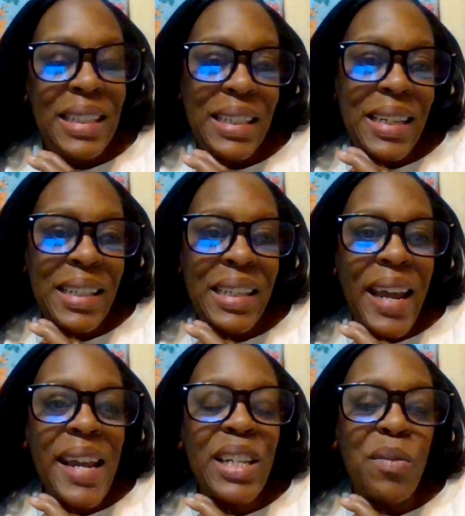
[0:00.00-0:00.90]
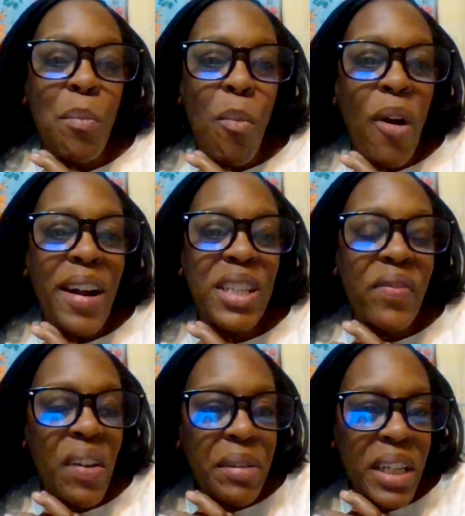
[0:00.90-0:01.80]
then today is March
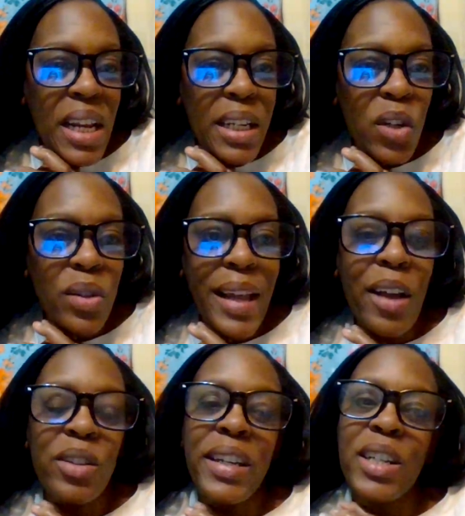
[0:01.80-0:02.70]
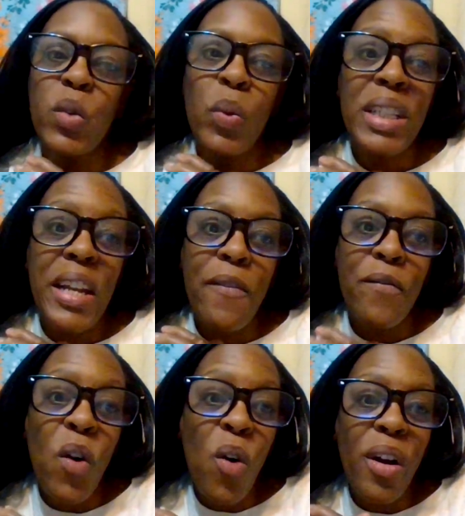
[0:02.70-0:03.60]
15th,
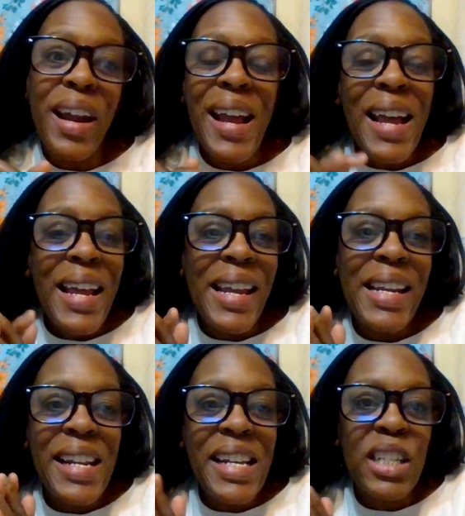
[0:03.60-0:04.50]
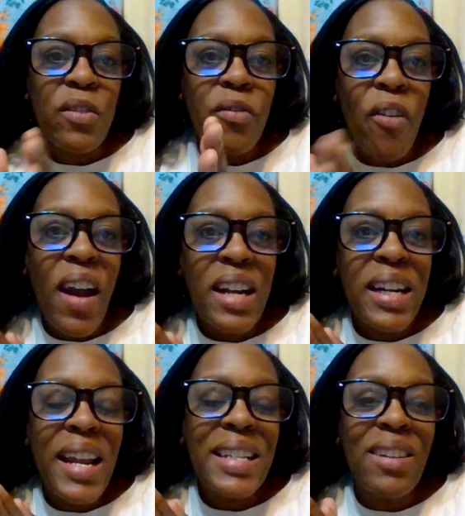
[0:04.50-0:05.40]
2024. It is
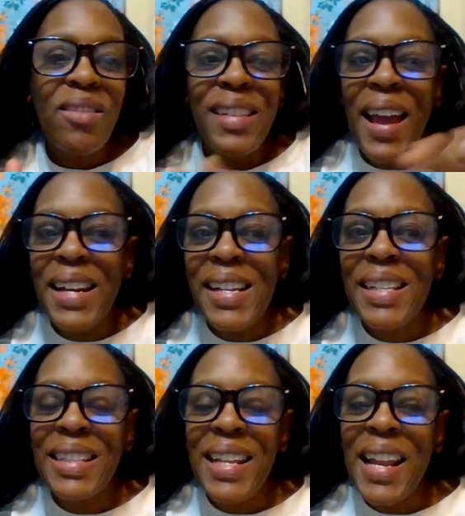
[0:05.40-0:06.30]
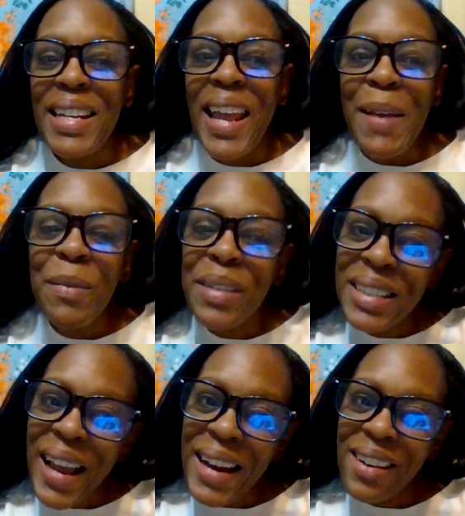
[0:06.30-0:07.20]
Friday, so that is the name of the
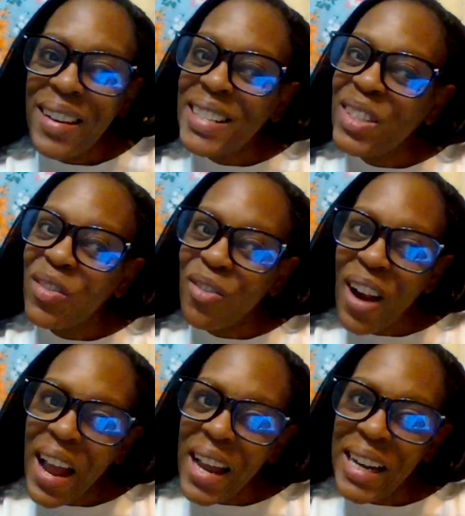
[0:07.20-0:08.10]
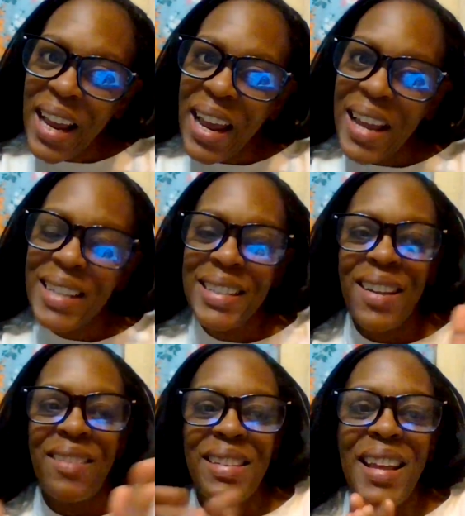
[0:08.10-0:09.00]
title. It's Friday.
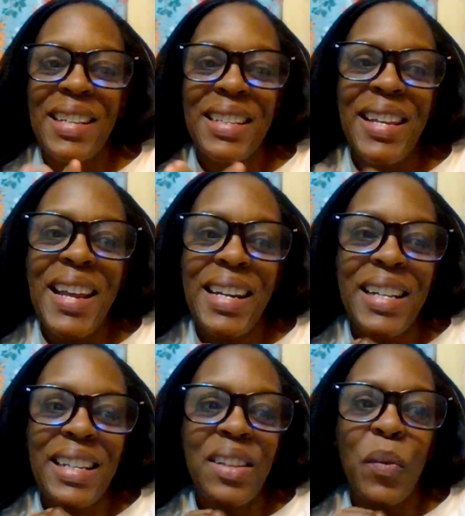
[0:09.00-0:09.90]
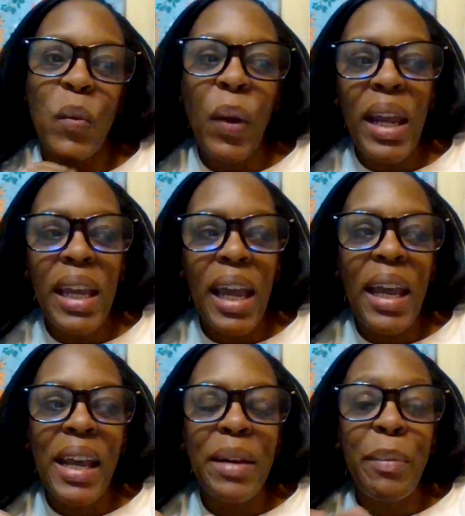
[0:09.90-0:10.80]
So, yes, it is the
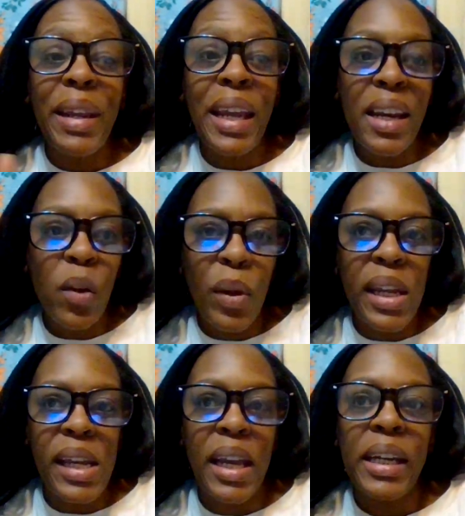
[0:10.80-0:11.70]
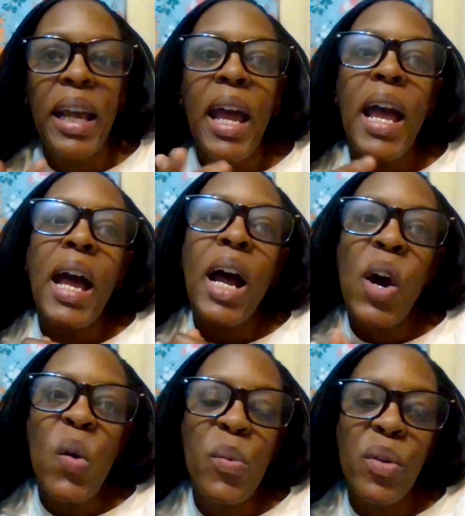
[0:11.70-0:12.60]
weekend, beginning weekend. I
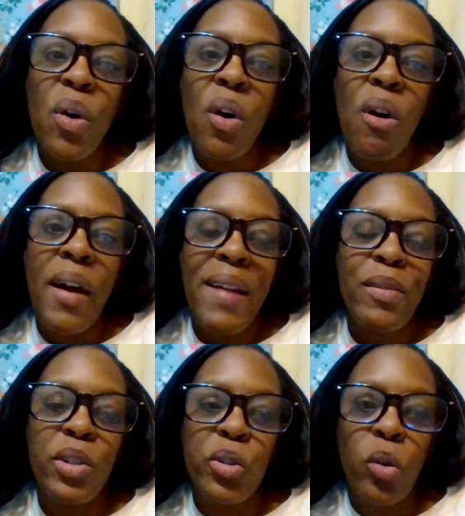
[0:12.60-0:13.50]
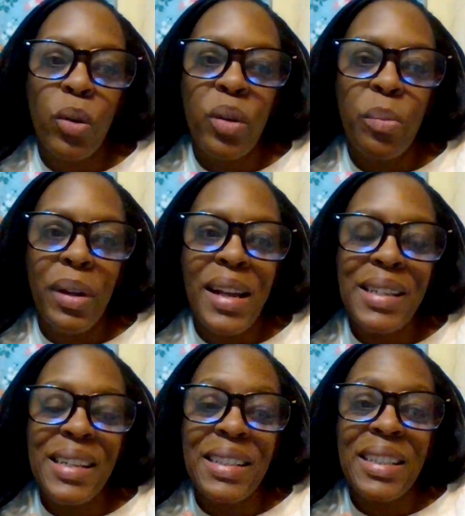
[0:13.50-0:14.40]
hope you all have a truly
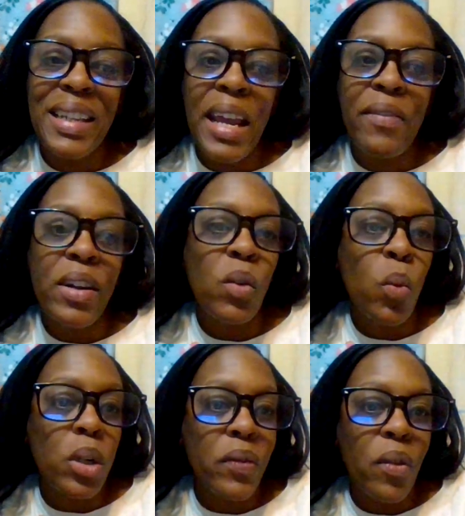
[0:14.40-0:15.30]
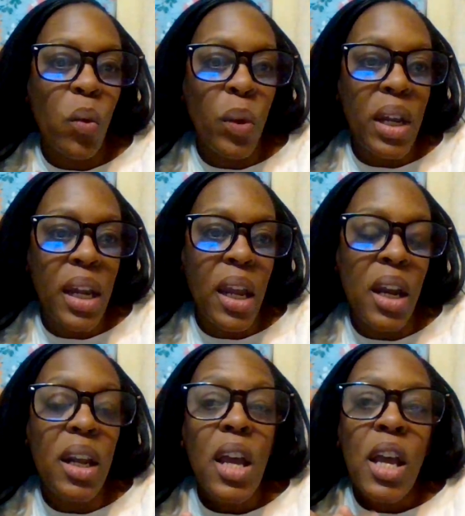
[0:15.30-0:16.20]
blessed and safe and wonderful
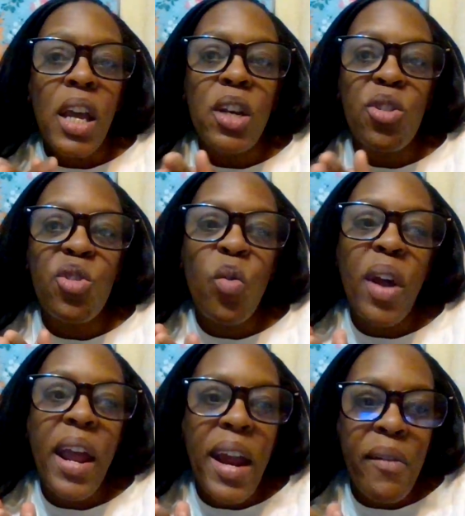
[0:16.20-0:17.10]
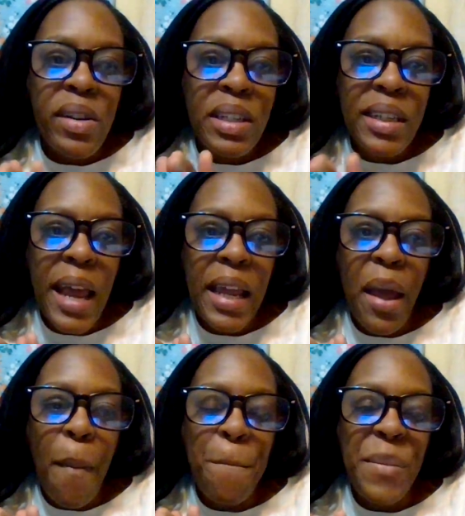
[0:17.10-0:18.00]
weekend. Enjoy every
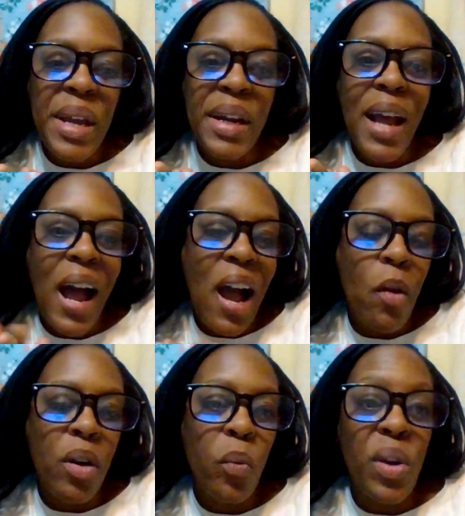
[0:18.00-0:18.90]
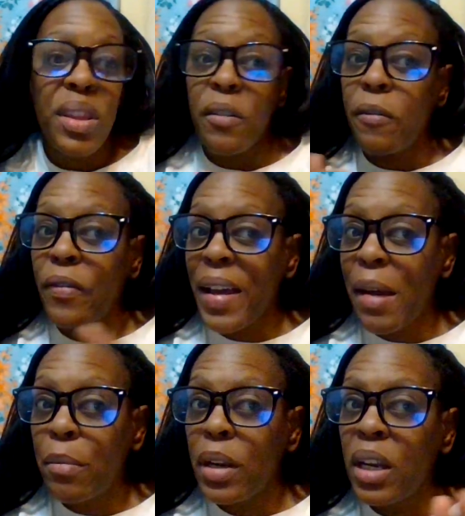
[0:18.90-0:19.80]
second, minute, hour with your
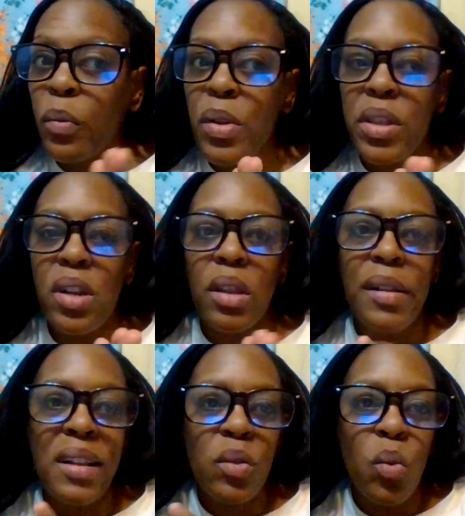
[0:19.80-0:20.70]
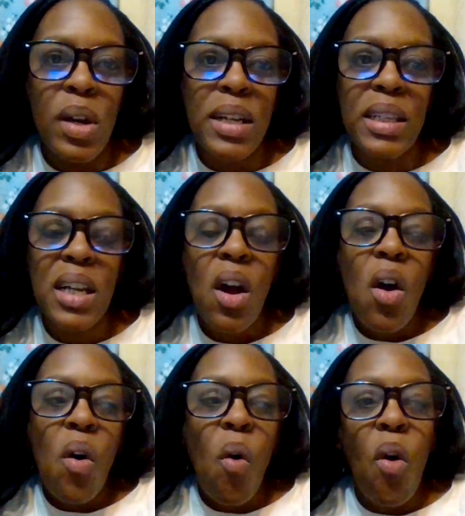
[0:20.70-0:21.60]
family, with your loved ones,
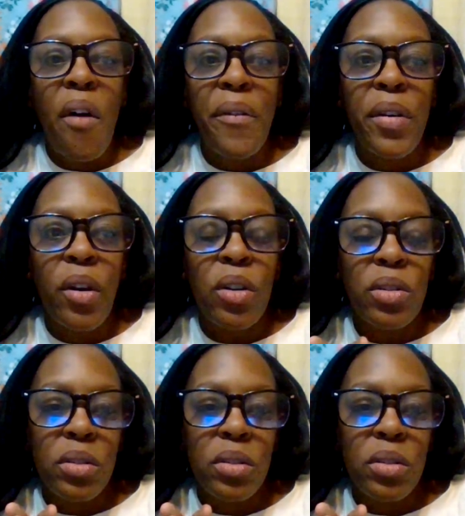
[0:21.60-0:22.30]
or if you're